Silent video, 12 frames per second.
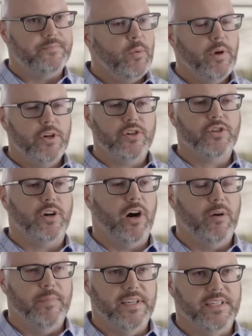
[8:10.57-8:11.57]
We understood
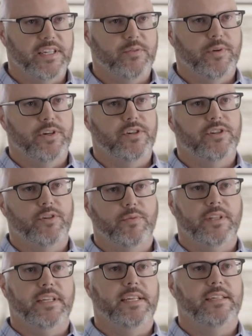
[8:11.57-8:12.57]
our business. We understood
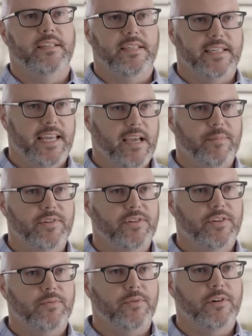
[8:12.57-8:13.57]
what the needs of these
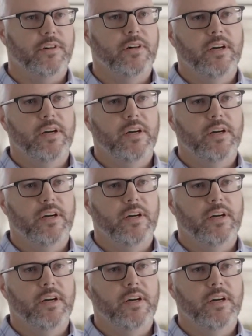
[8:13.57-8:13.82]
campuses were,